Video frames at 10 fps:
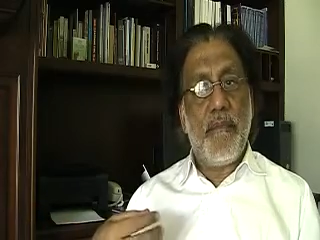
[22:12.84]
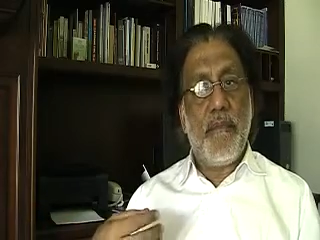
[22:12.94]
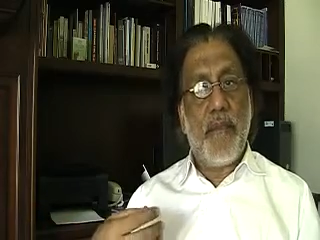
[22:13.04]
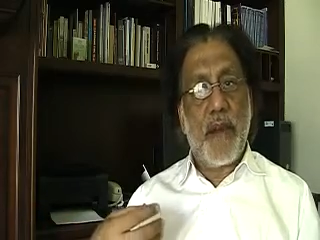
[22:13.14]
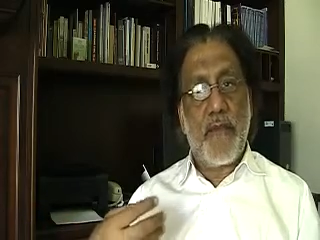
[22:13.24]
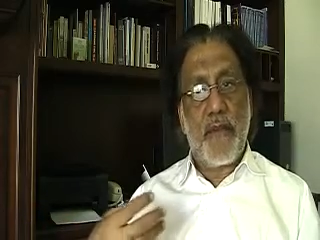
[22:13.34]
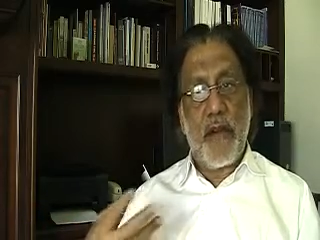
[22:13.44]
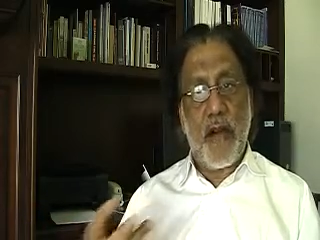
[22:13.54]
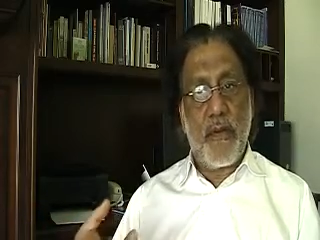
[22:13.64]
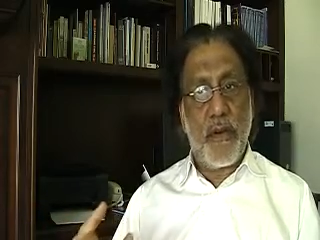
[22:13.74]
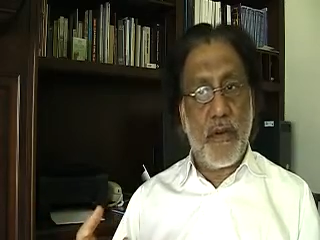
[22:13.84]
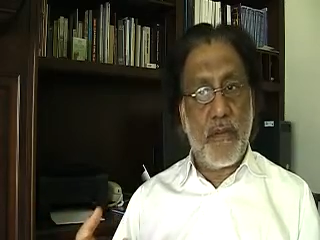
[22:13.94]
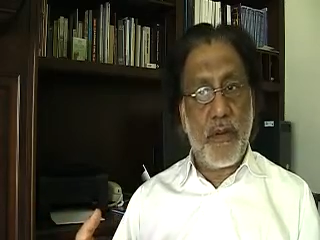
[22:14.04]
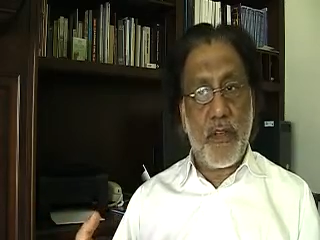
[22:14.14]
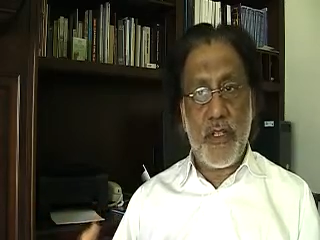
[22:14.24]
but for our
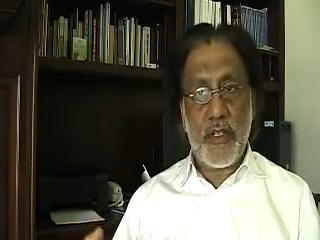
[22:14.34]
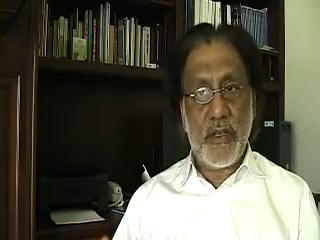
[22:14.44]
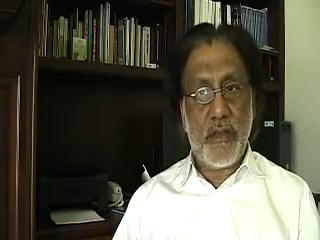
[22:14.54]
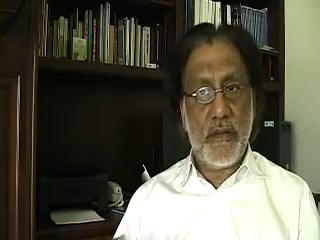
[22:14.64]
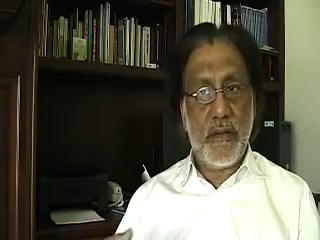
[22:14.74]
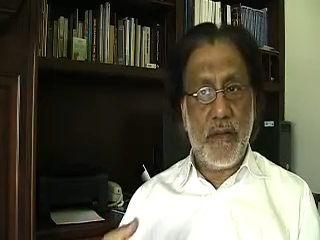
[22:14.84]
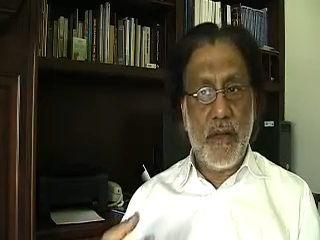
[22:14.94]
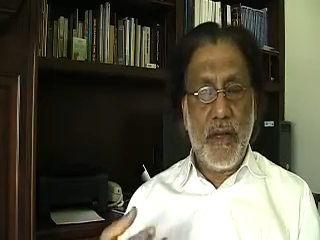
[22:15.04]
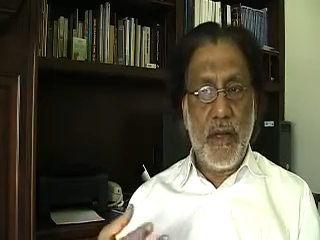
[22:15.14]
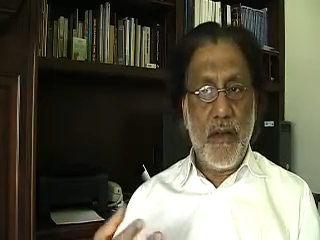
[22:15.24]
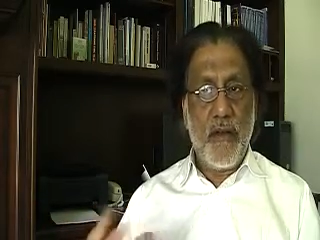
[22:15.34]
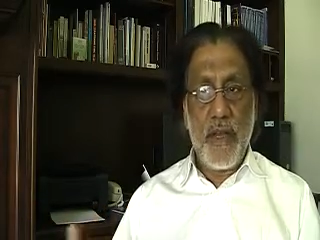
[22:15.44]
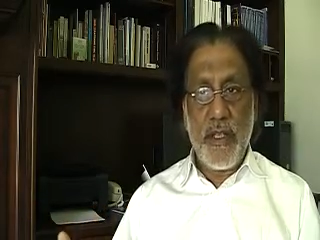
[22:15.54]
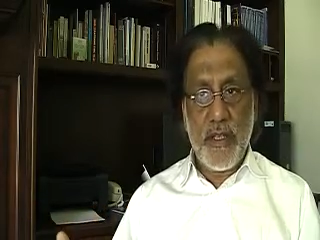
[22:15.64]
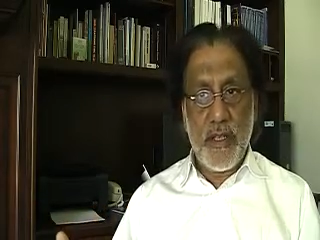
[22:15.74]
personal
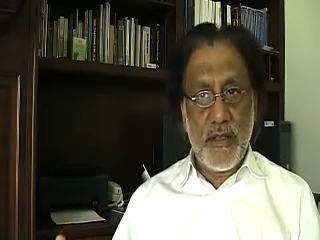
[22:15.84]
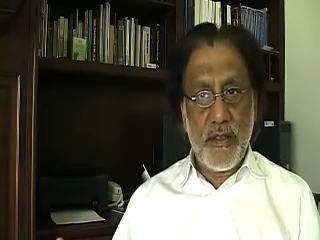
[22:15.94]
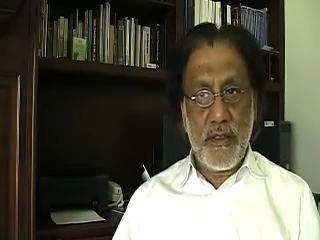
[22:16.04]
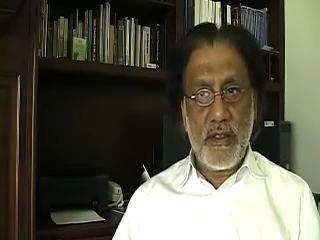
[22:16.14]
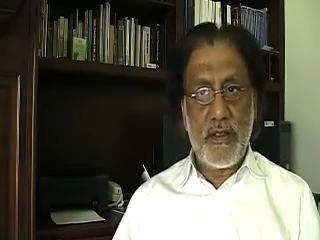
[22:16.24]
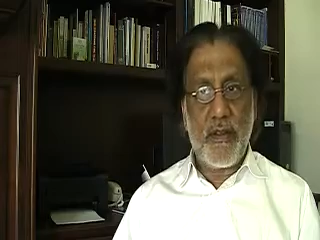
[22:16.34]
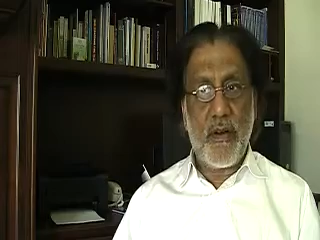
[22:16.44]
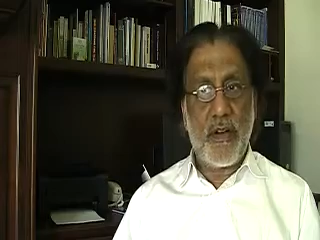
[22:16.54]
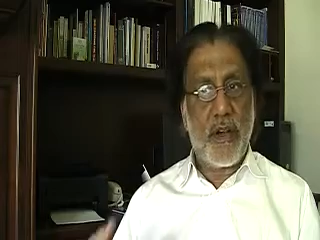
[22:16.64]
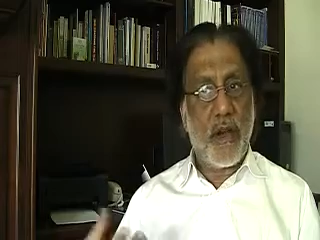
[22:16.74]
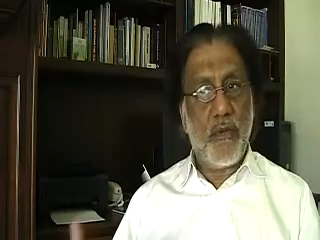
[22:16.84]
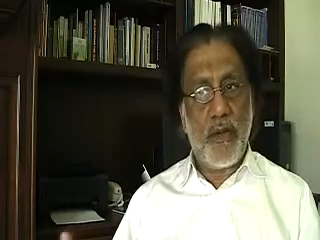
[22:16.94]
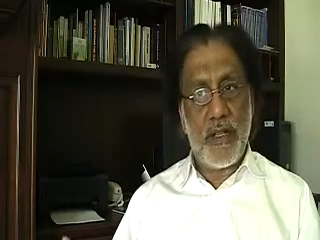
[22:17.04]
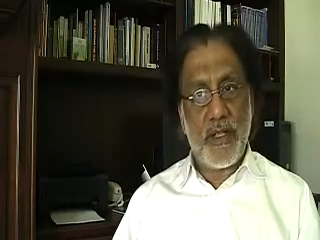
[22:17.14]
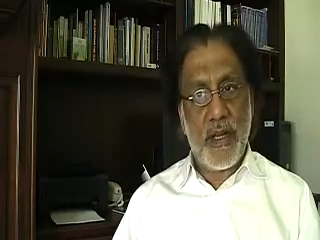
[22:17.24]
reasons or
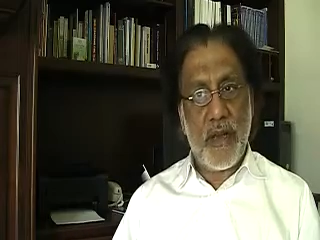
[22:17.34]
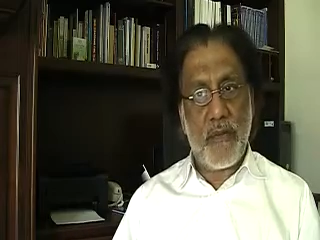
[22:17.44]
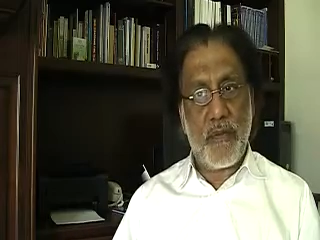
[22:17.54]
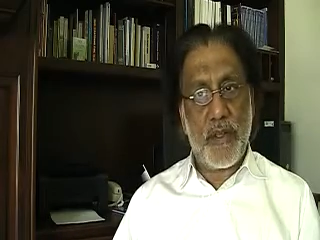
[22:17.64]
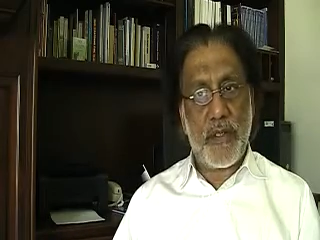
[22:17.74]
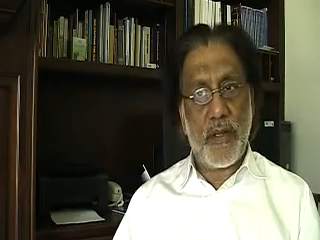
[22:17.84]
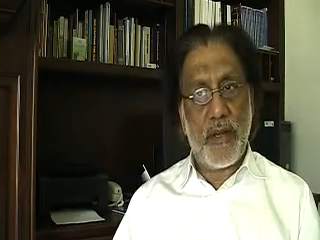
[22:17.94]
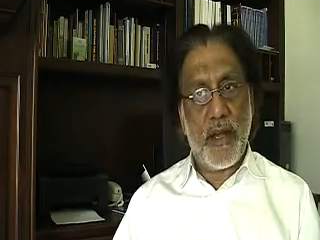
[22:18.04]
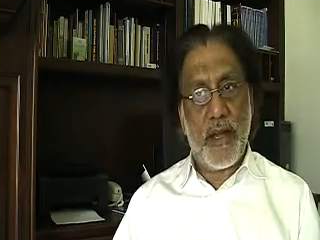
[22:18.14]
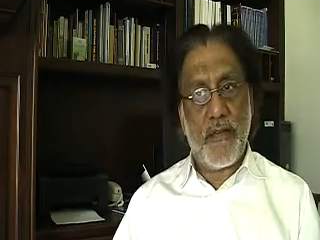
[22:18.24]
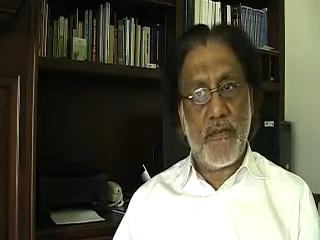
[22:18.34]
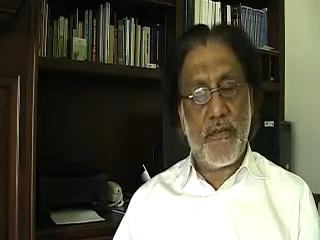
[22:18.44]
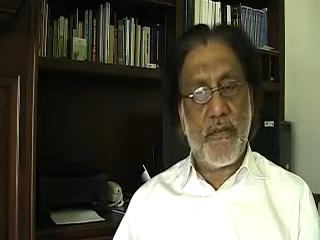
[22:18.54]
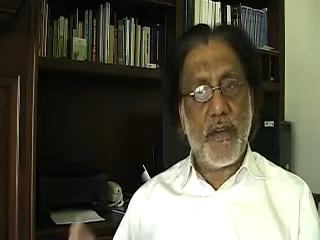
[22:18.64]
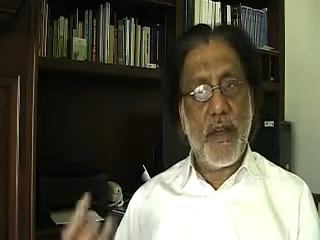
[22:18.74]
turbulence in our personal life,